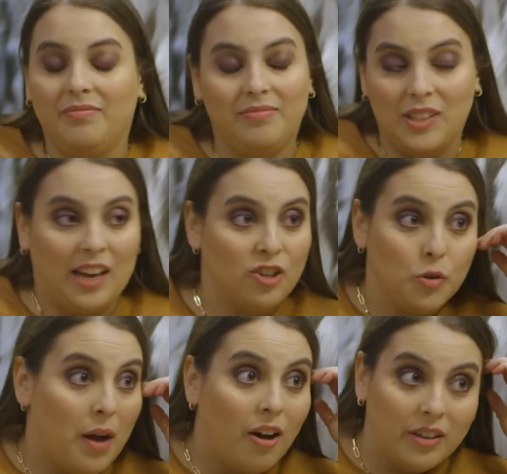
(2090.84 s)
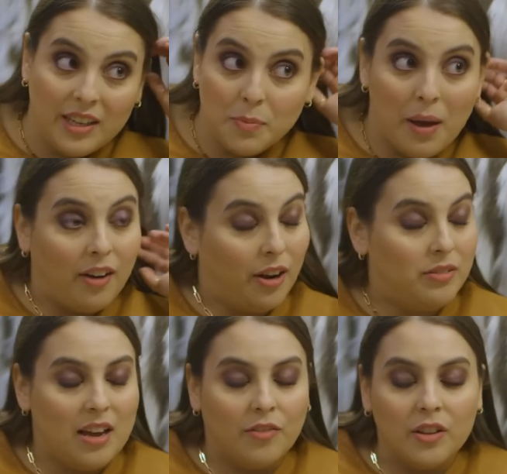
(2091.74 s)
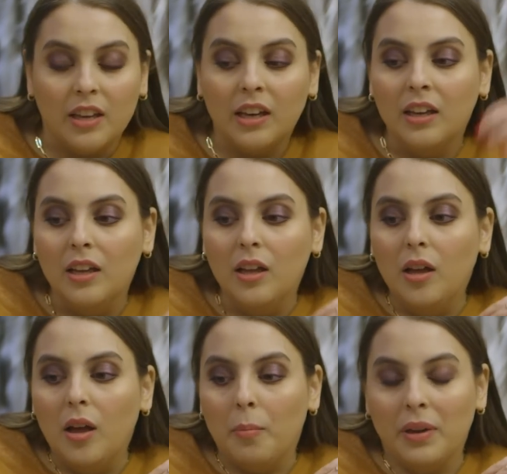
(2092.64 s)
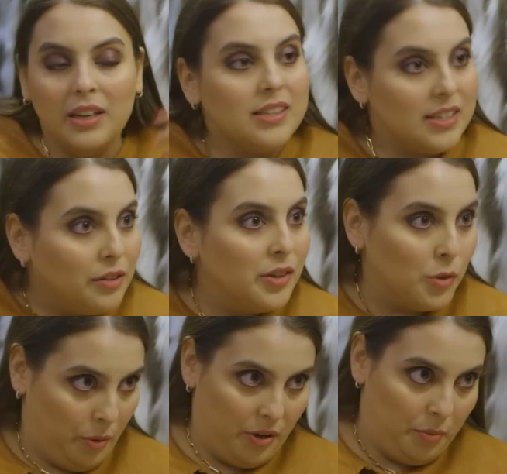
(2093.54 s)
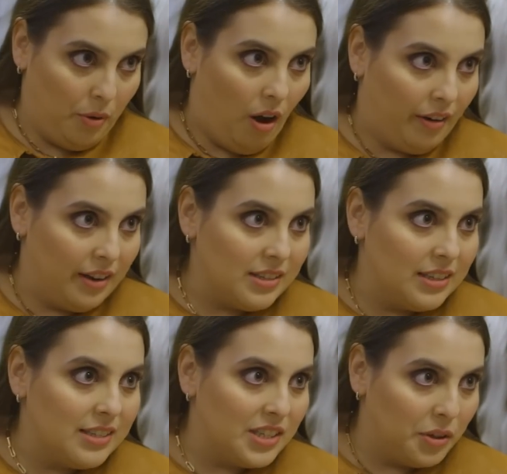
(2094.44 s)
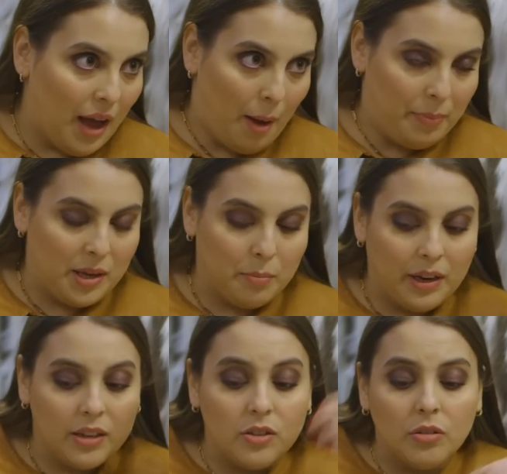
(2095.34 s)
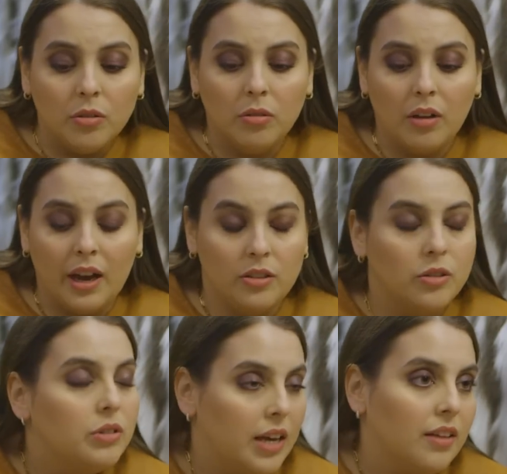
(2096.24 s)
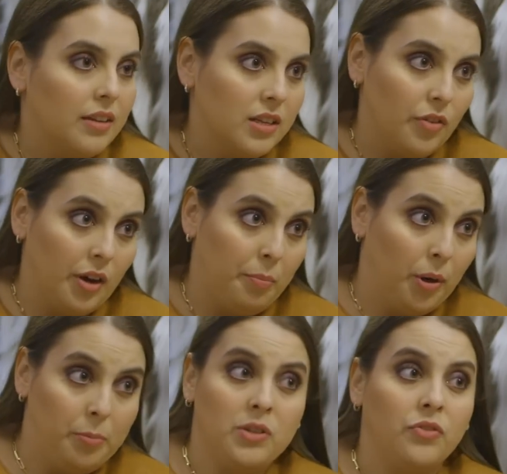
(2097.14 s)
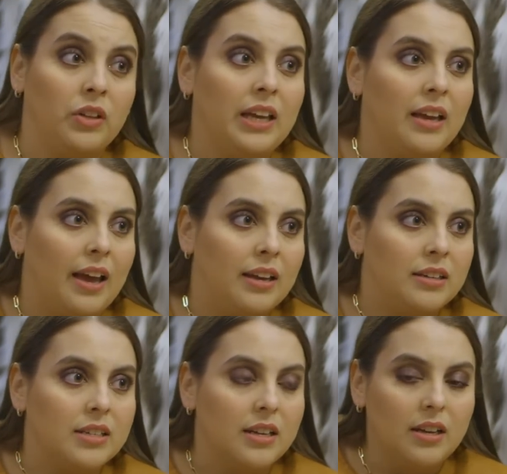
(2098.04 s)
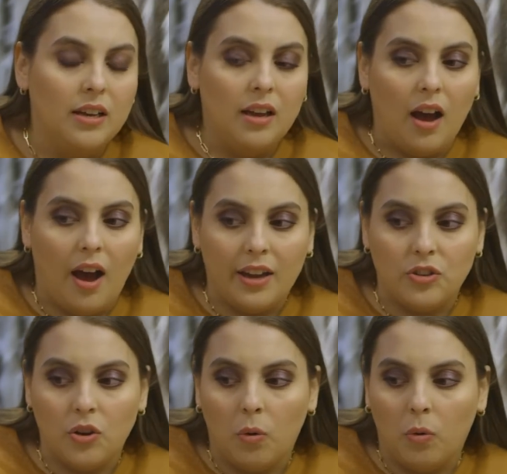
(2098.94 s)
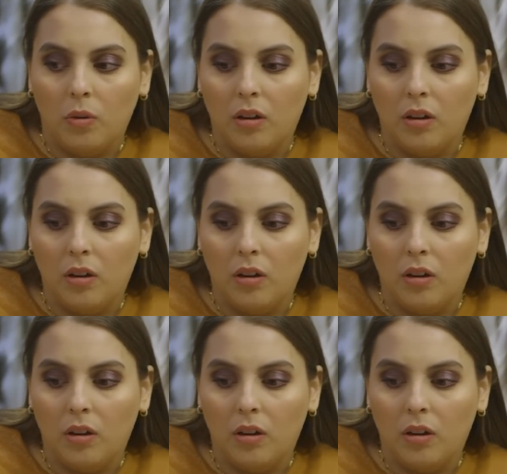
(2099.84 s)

sexualities, backgrounds, everything. But it still is a work in progress. It's still happening, but I do take things very purposefully, and I don't